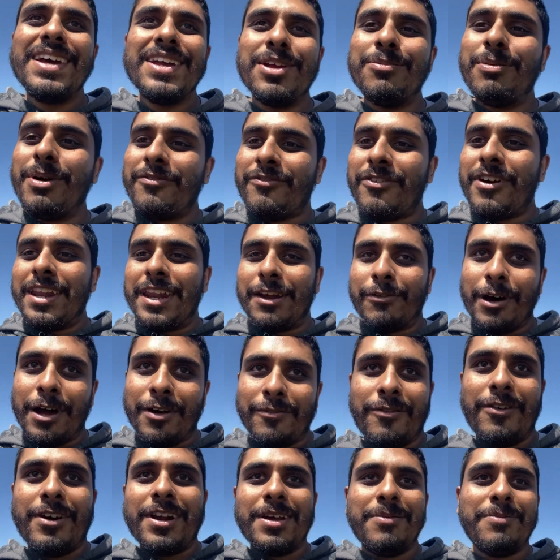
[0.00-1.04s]
You, might find it quite
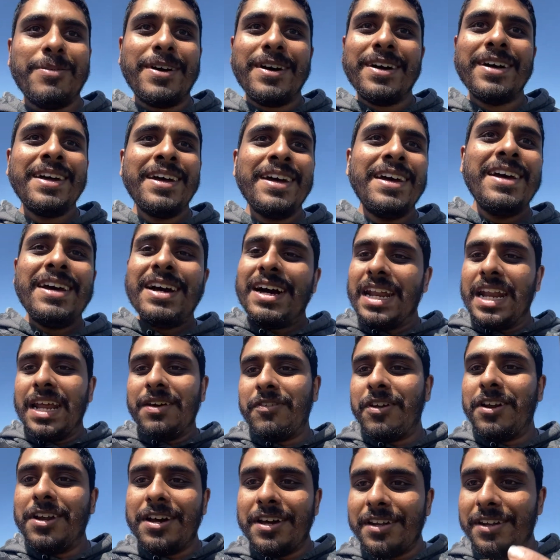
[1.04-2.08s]
funny, but I never
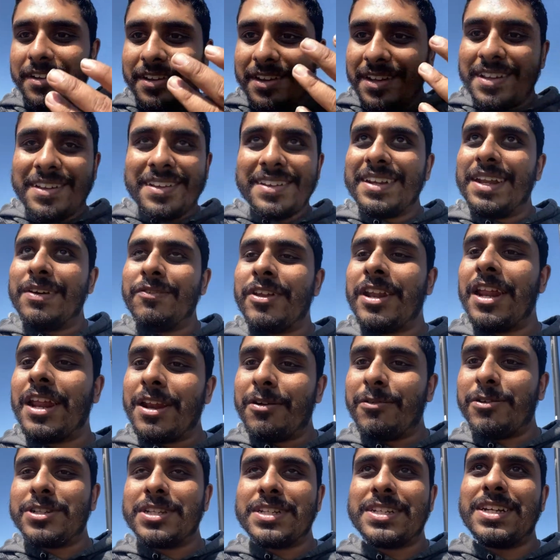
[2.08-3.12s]
learned. Never had
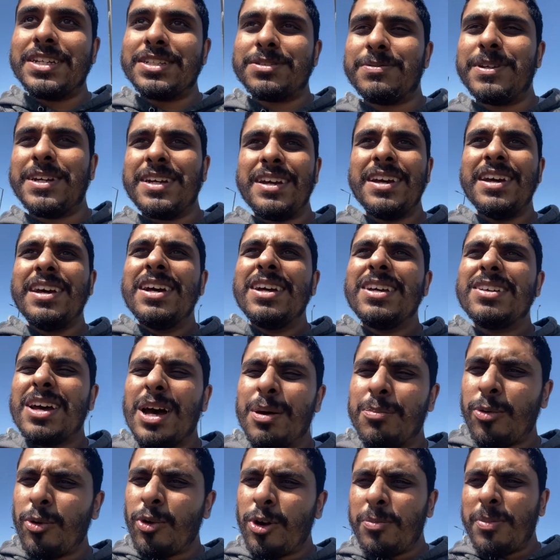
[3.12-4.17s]
anyone to teach me. I
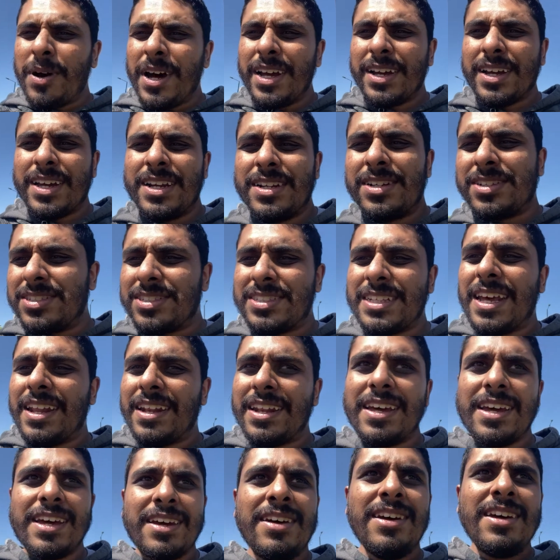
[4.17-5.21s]
bought a bike and it just sat
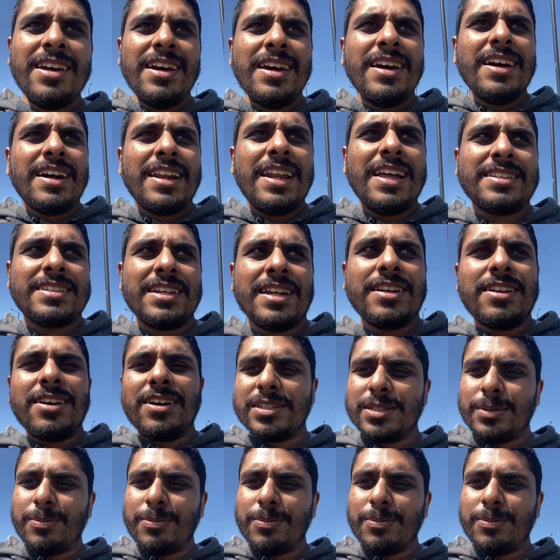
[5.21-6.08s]
there collecting dust.